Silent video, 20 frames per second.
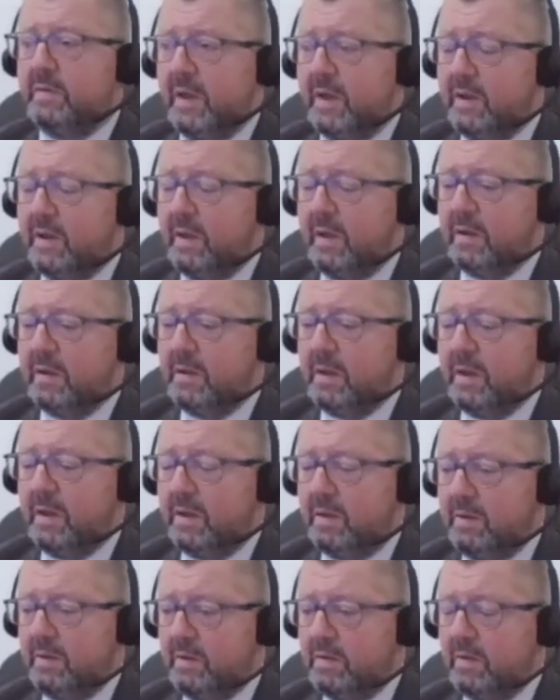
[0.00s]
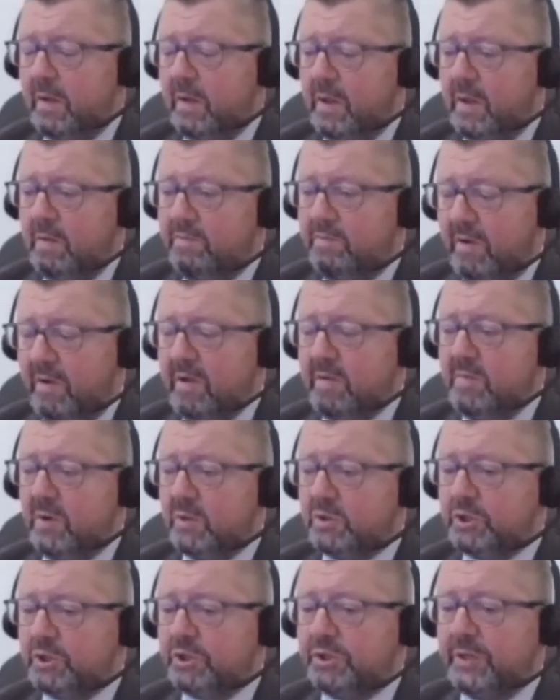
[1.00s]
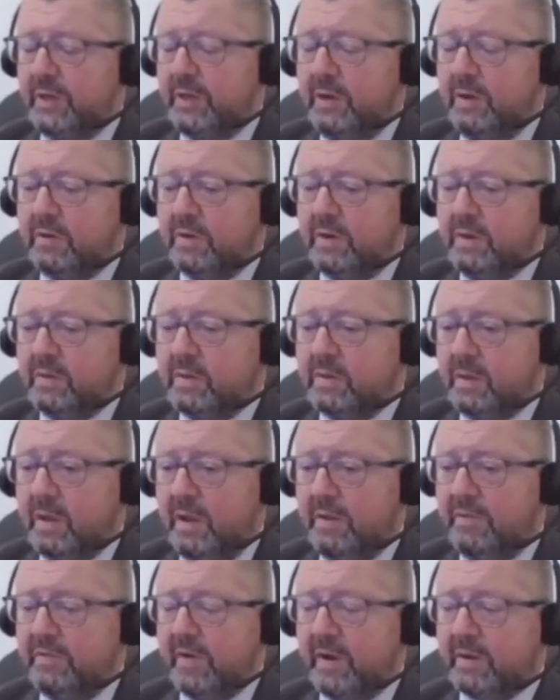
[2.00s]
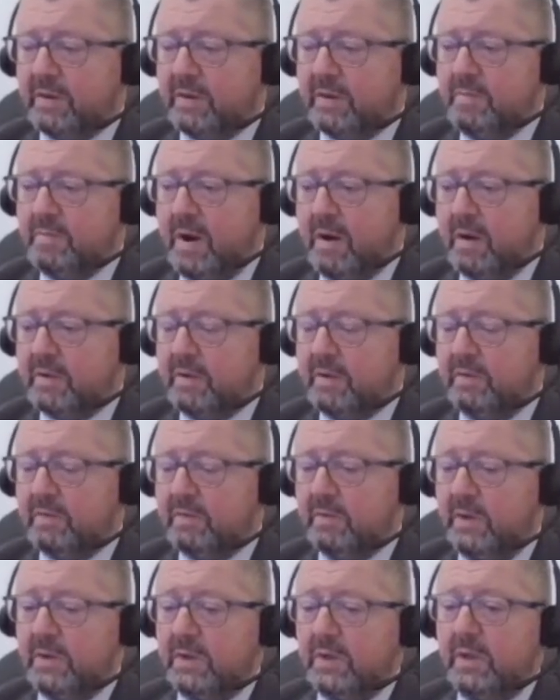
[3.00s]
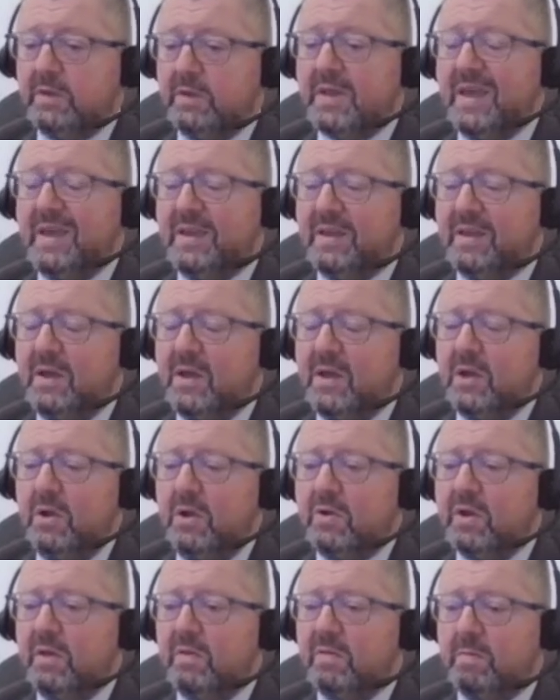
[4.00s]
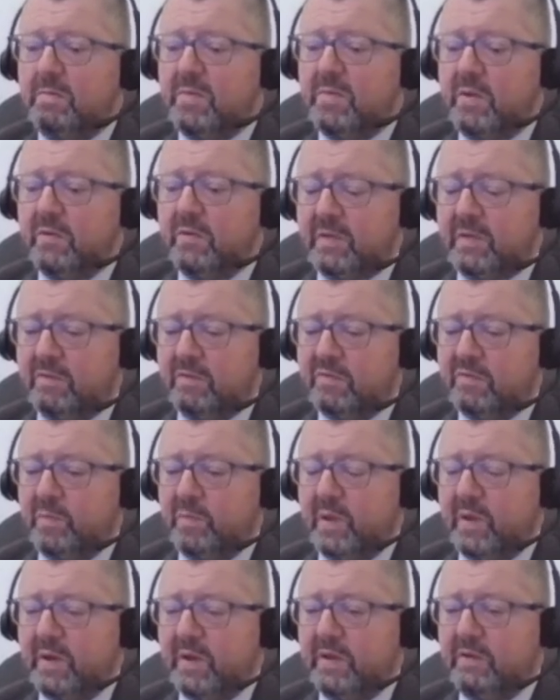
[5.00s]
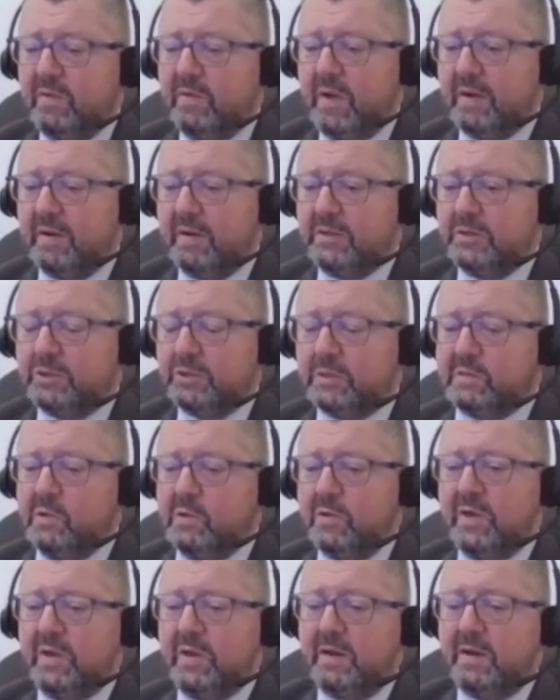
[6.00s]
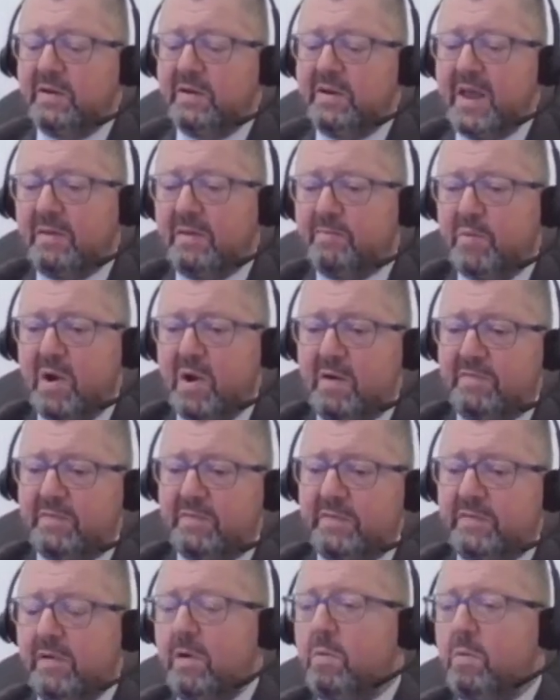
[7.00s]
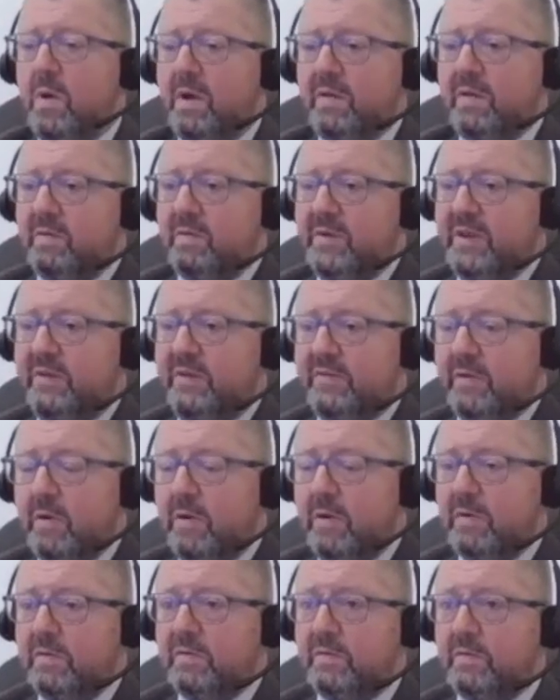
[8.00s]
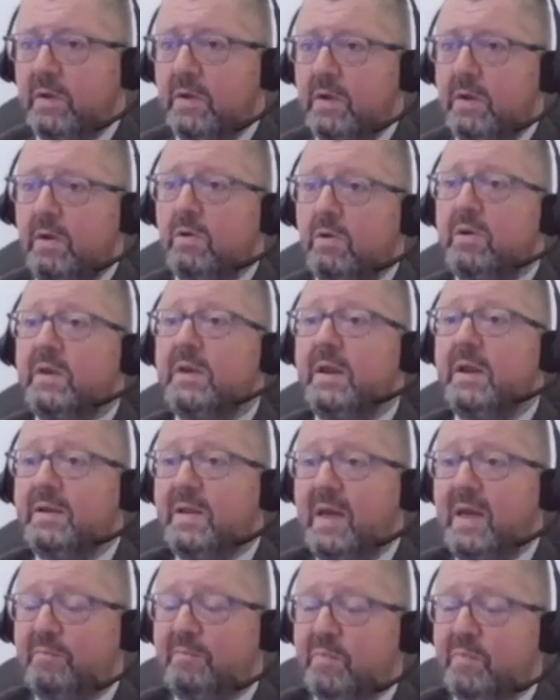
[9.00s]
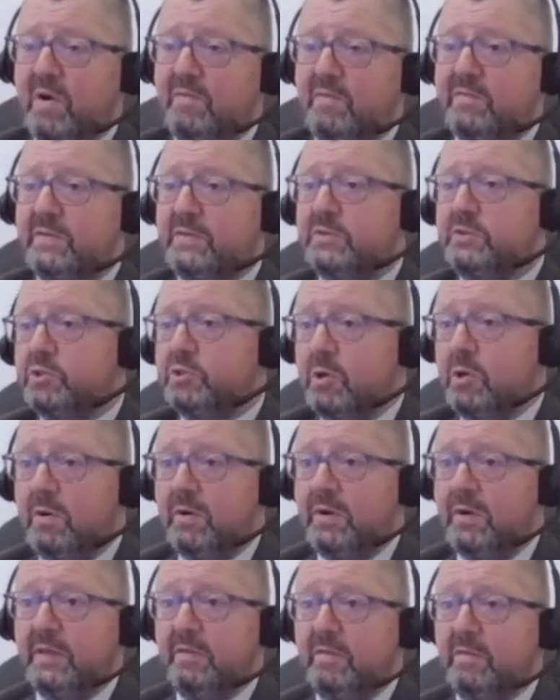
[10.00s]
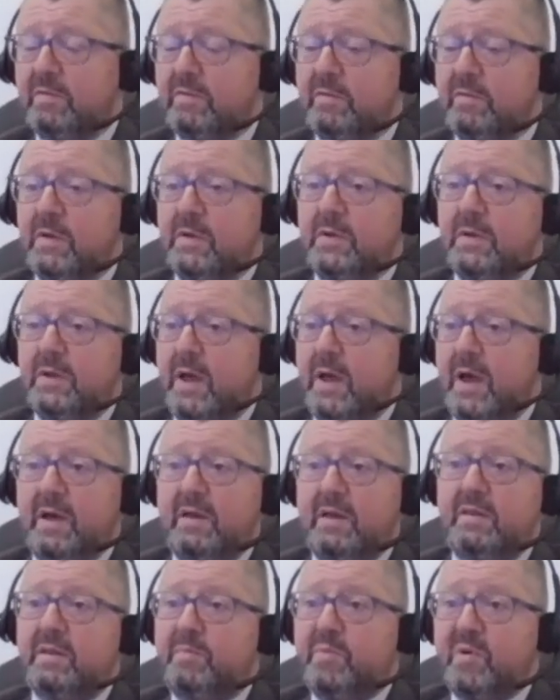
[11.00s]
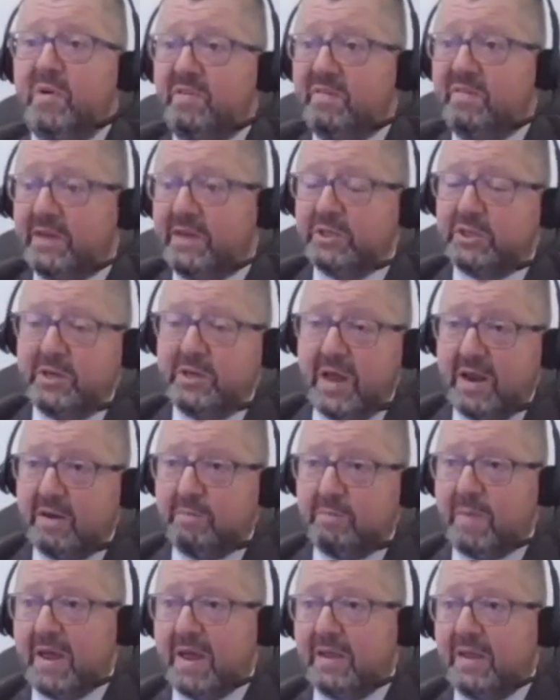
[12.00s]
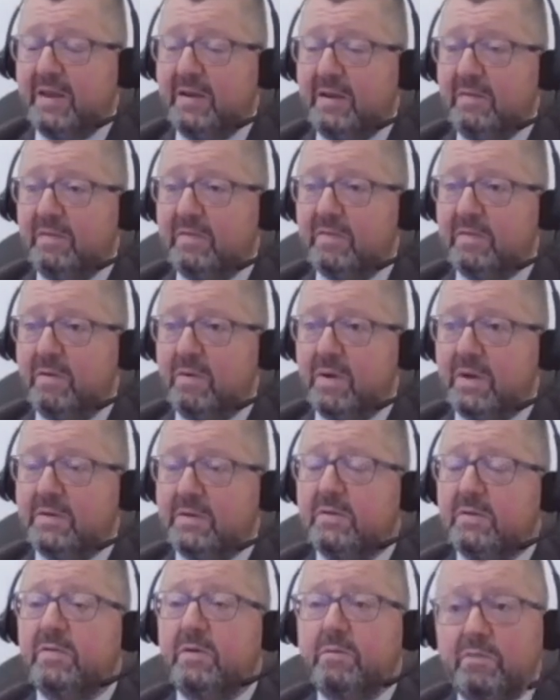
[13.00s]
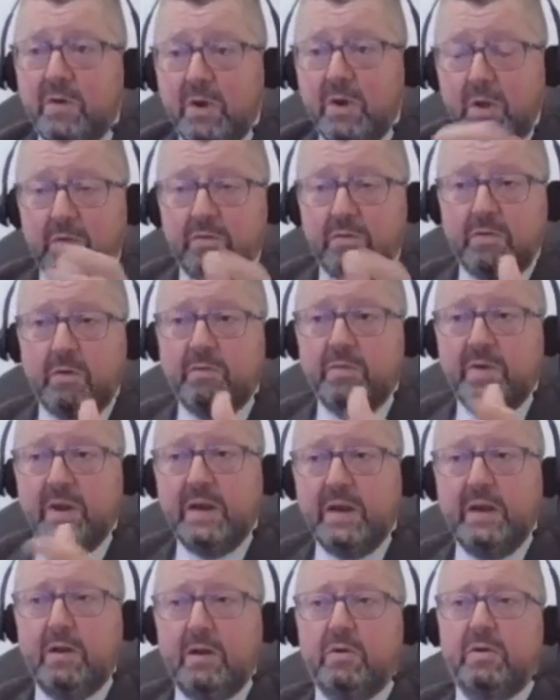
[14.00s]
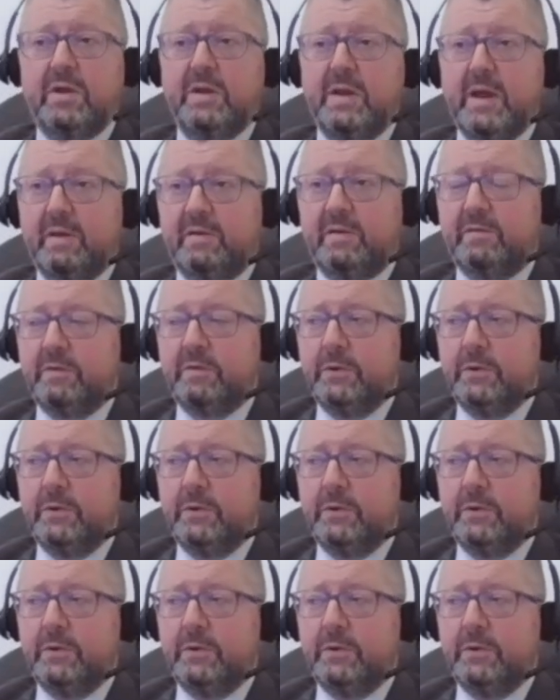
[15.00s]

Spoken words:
and very much, yeah, looking at the contracted market, looking at somebody who's self-employed rather than just looking at a net profit or what somebody draws, looking at net profit drawings, depreciation added back in, and so on. So really looking at